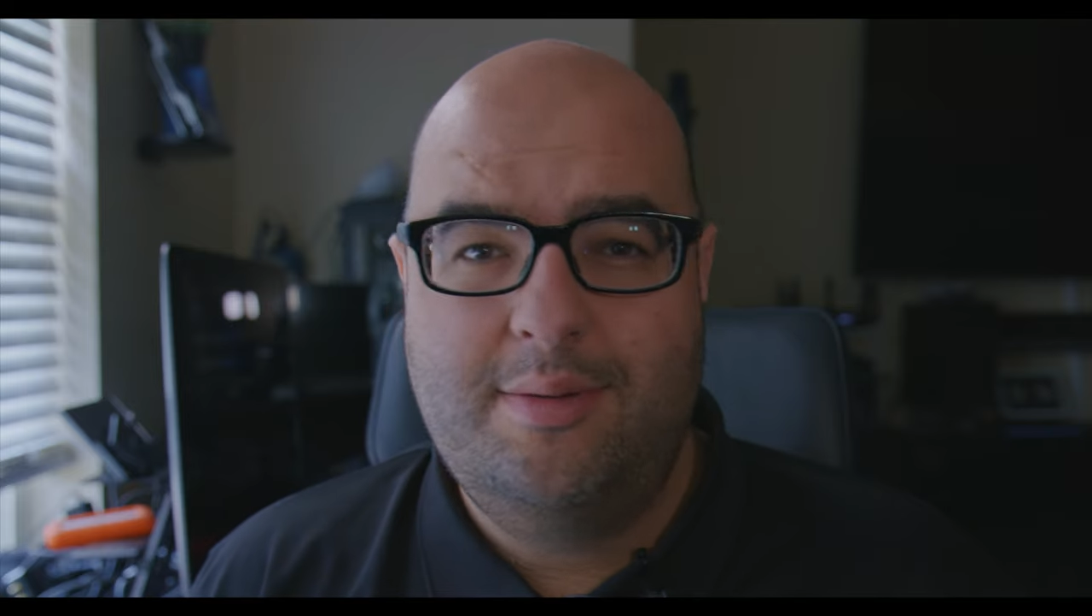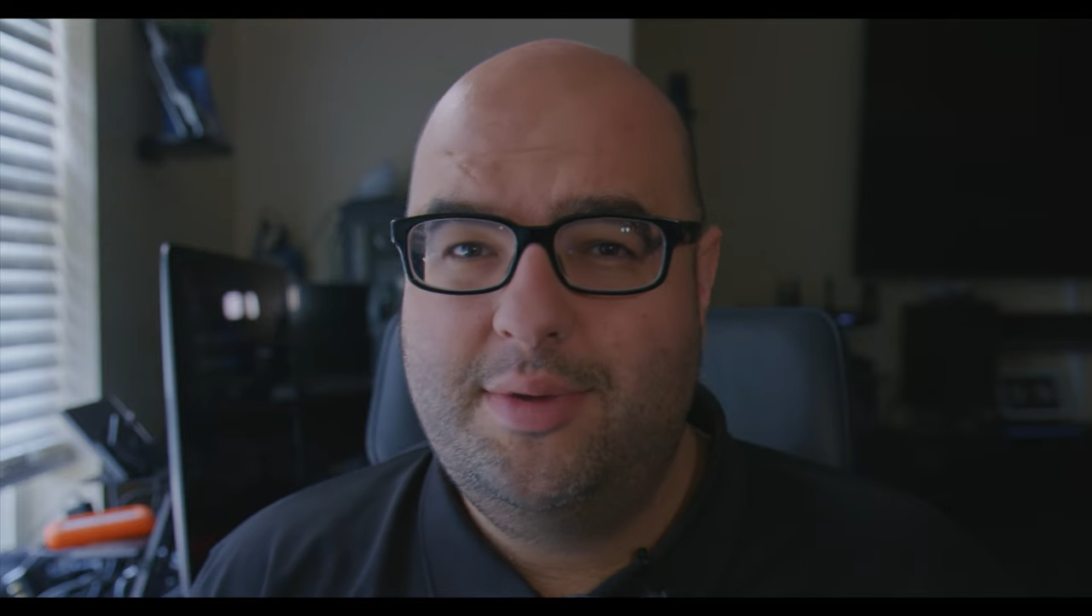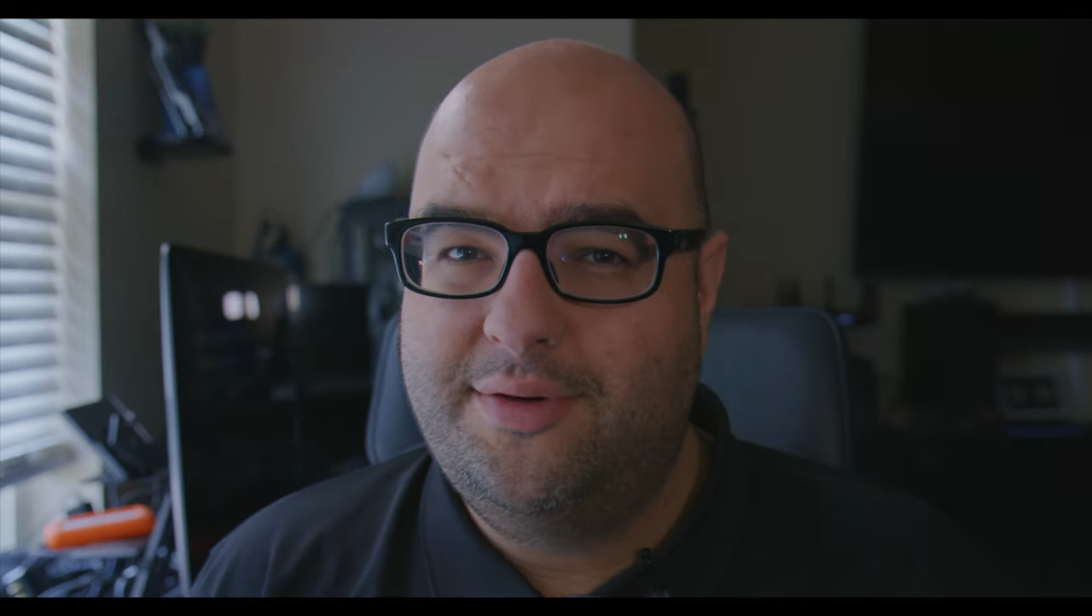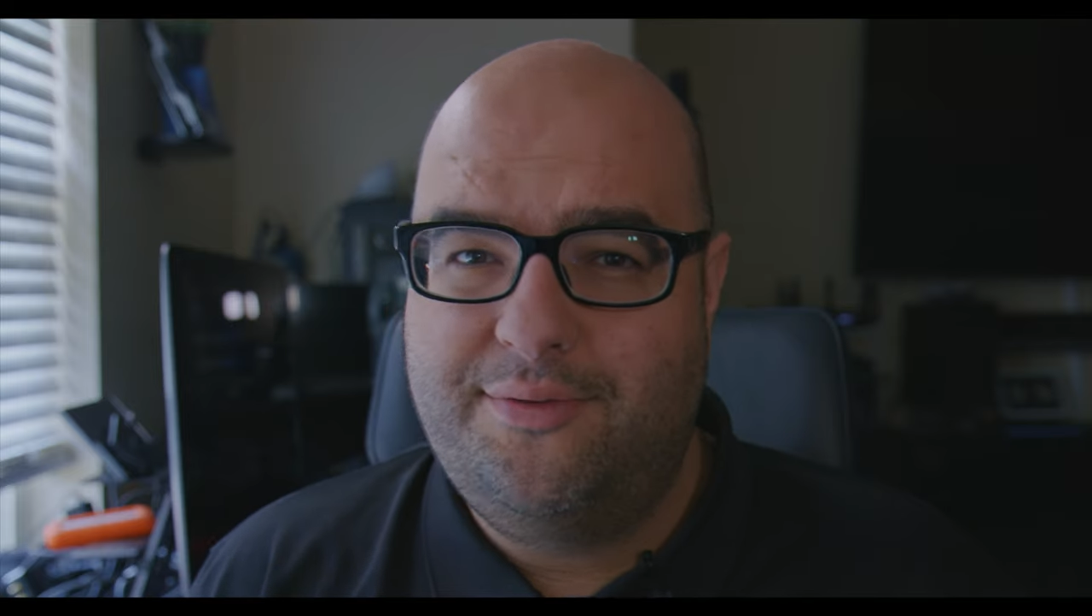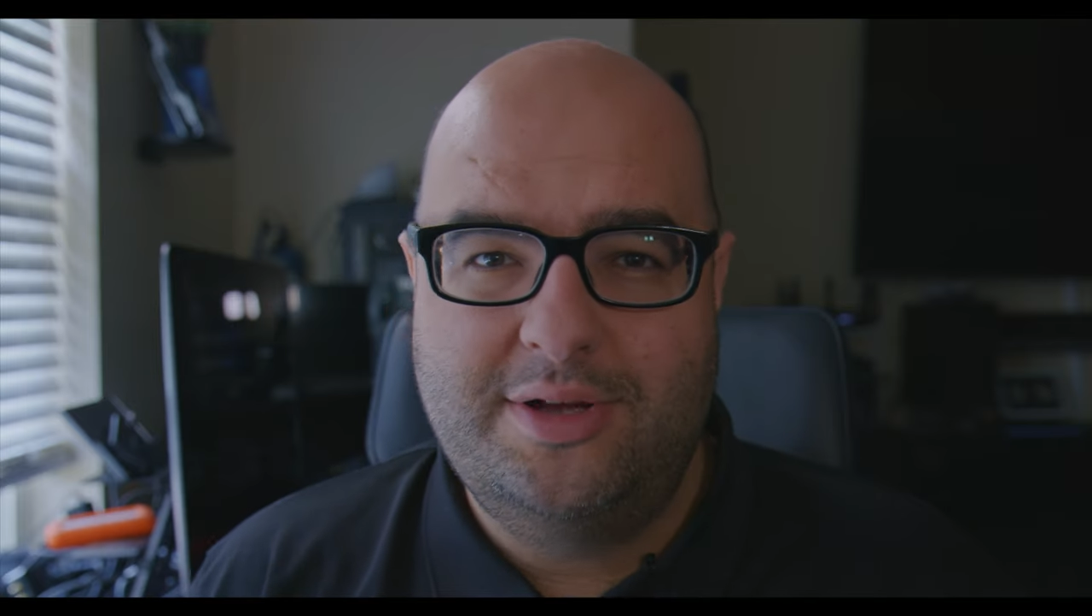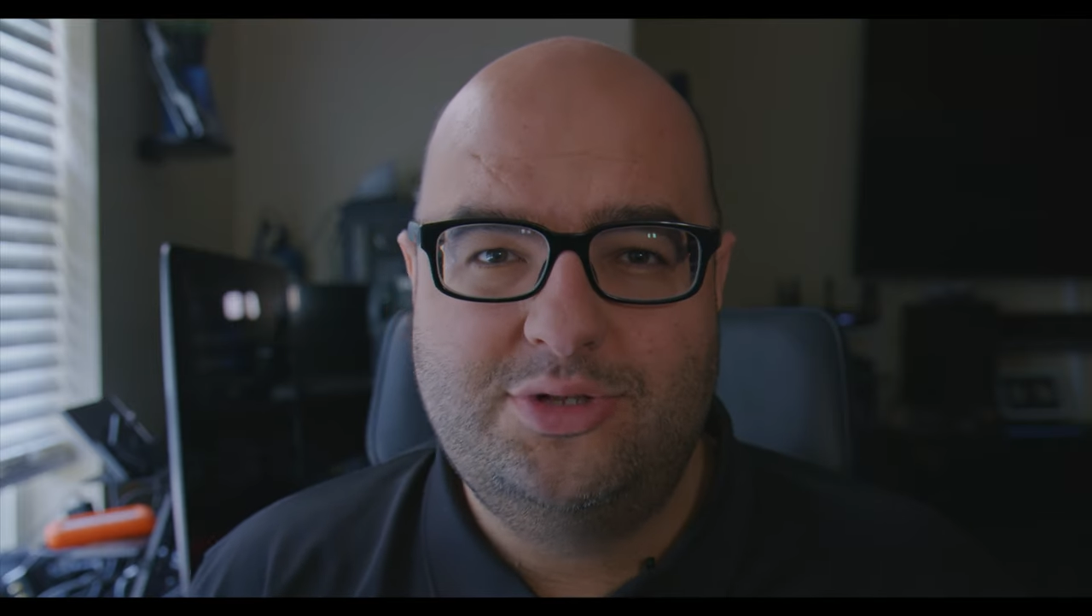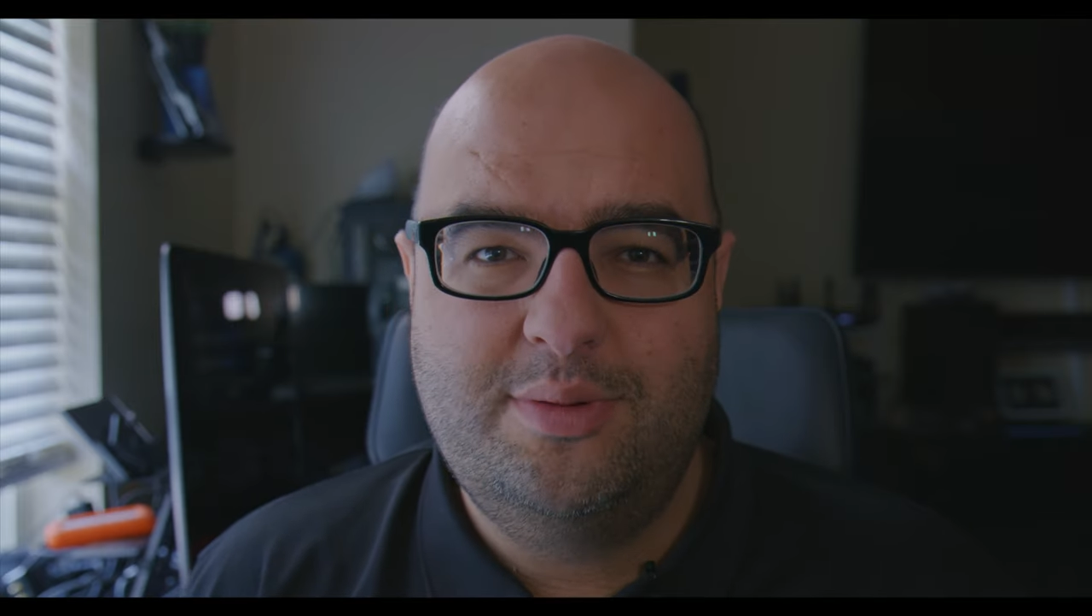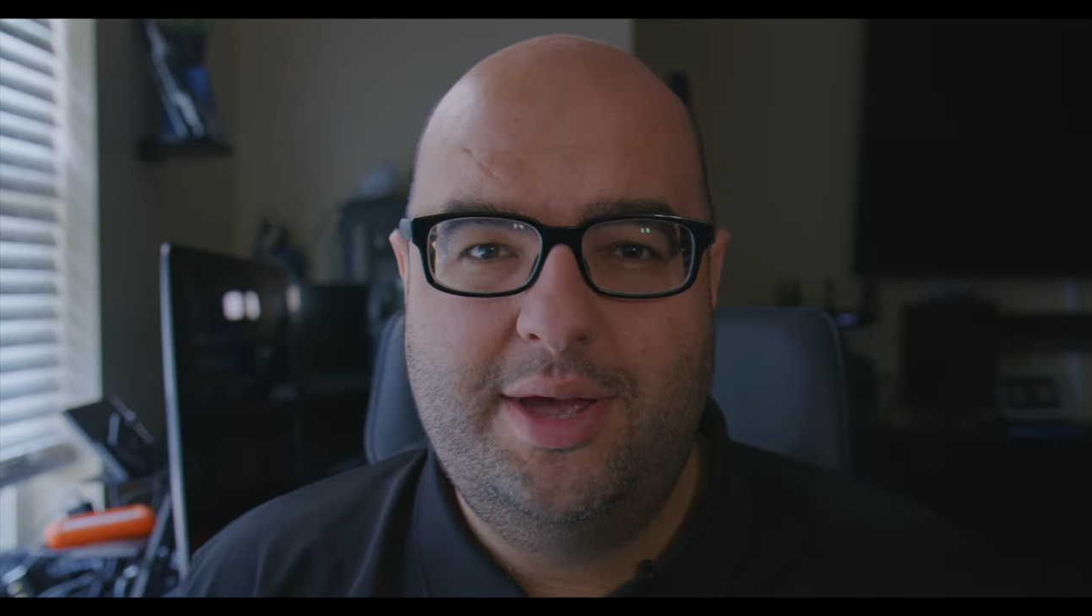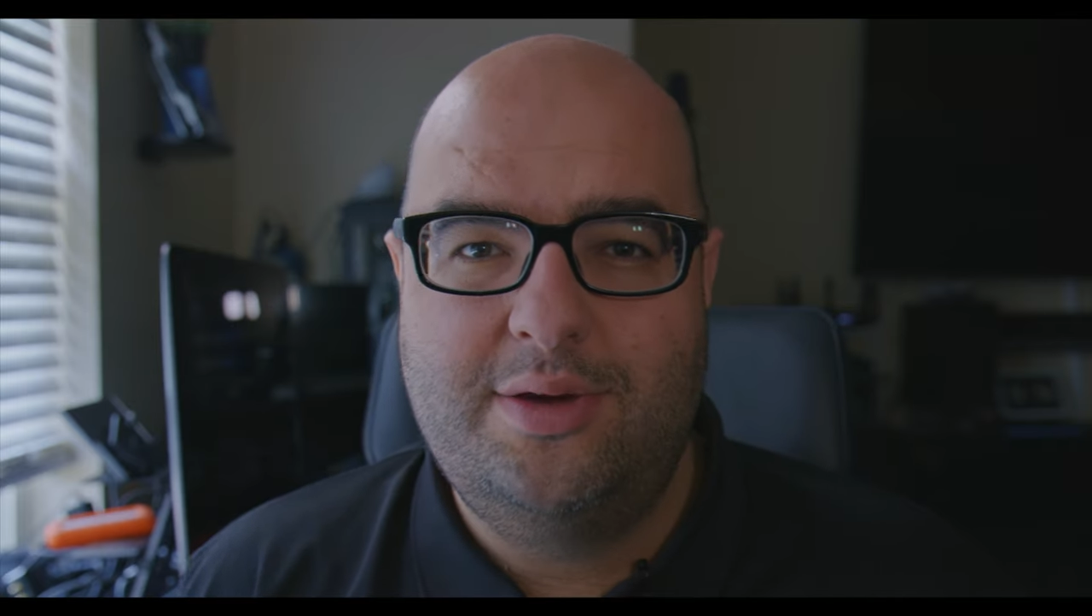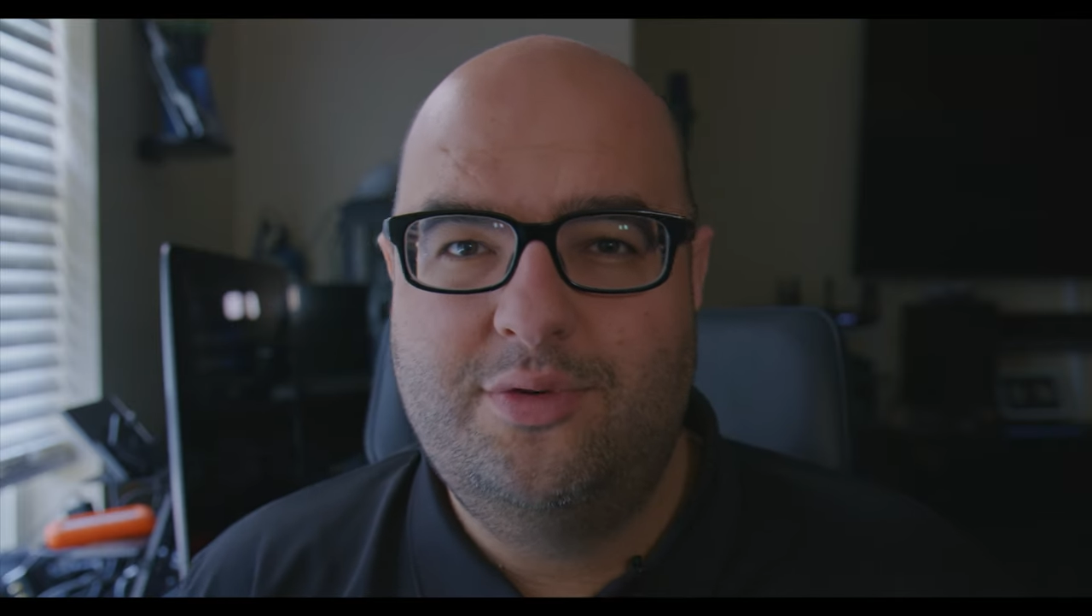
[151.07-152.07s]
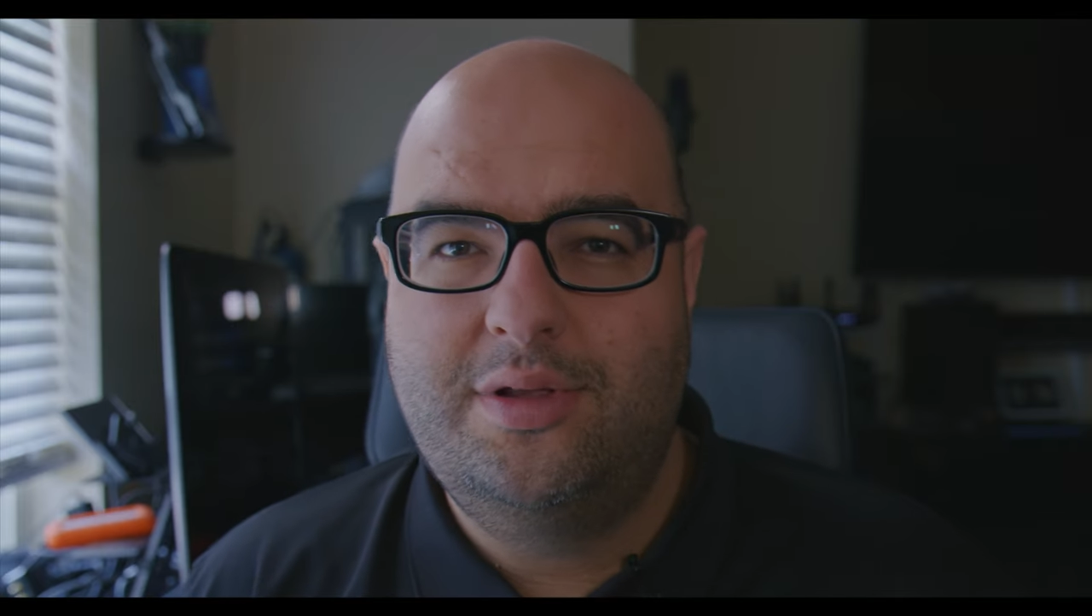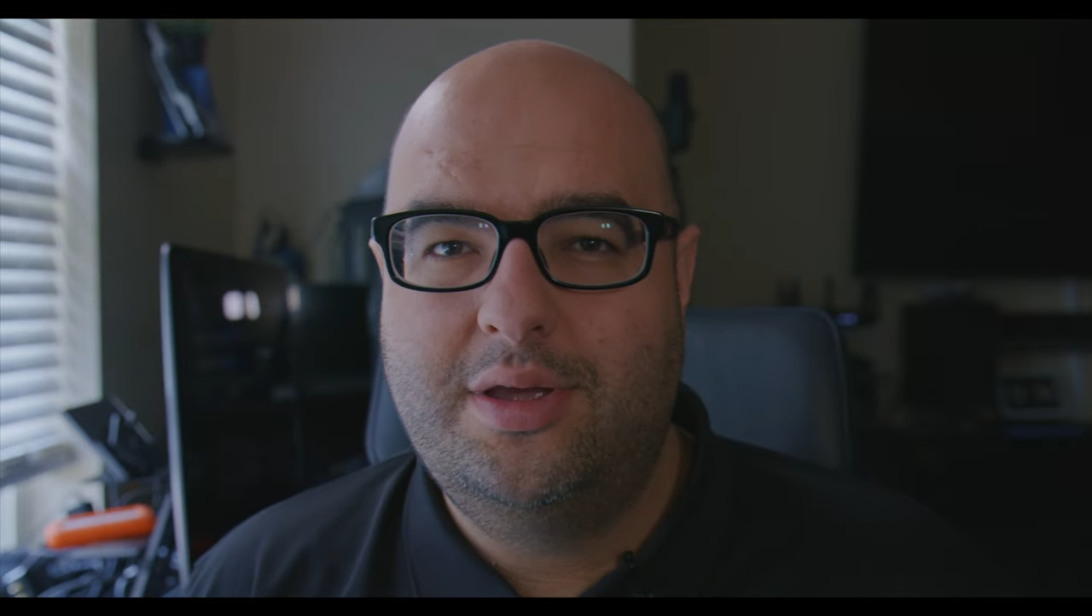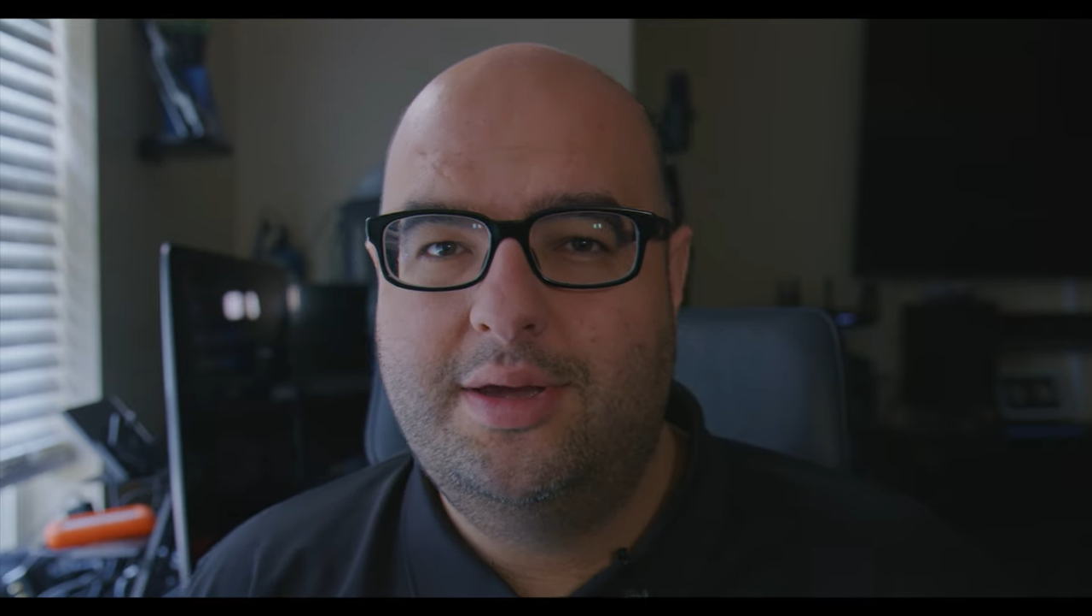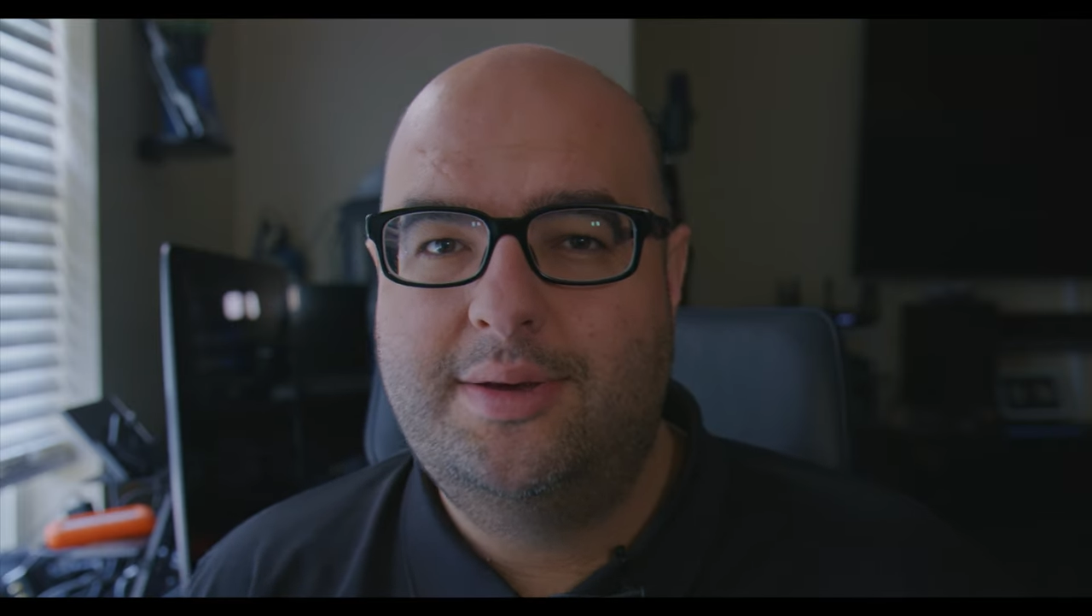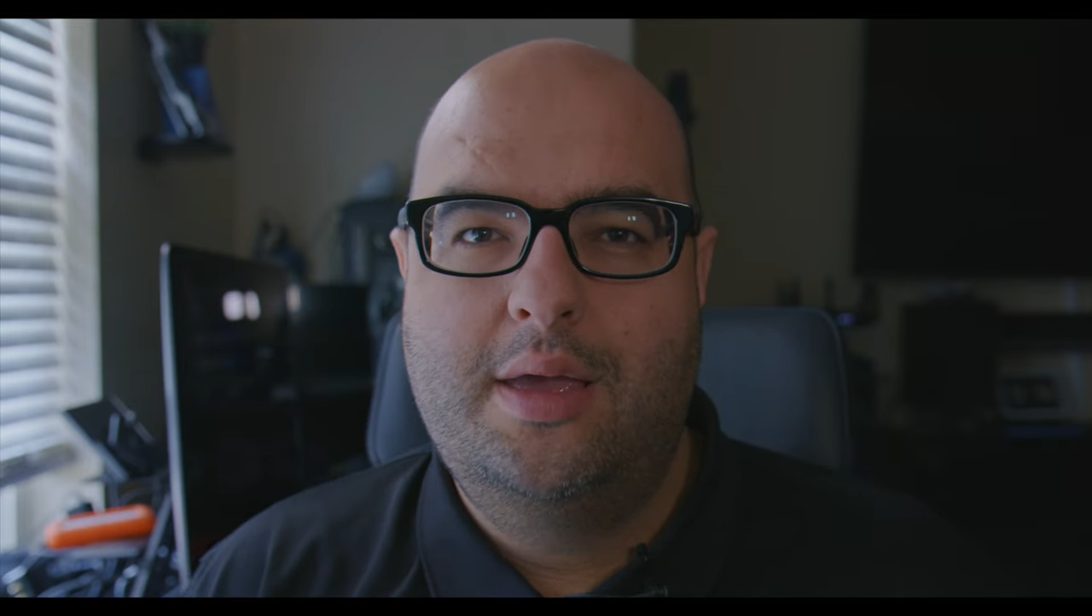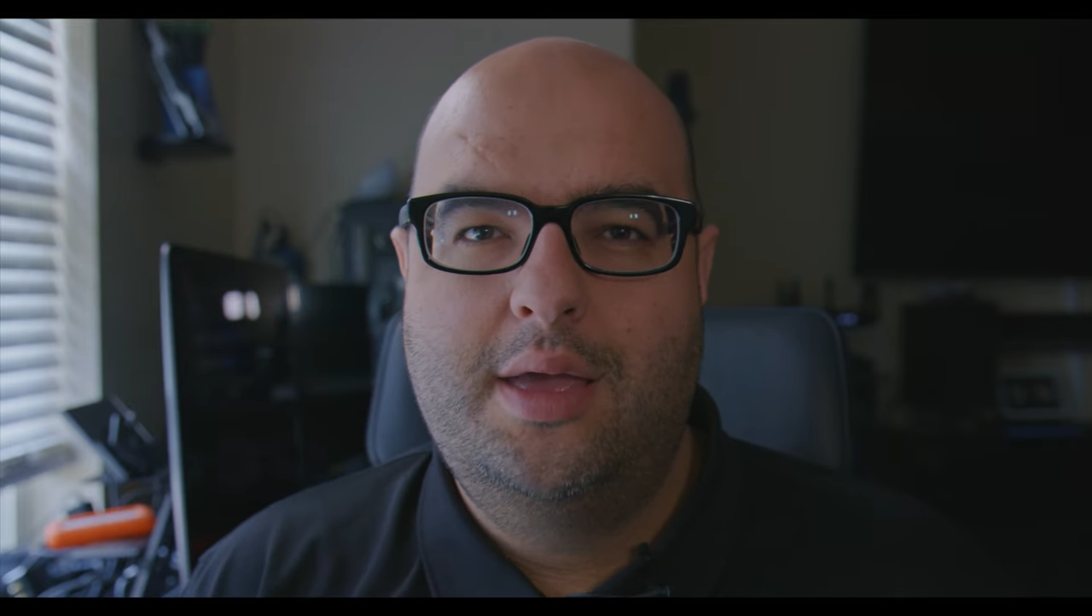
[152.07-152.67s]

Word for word: I'm going to flush them out really good.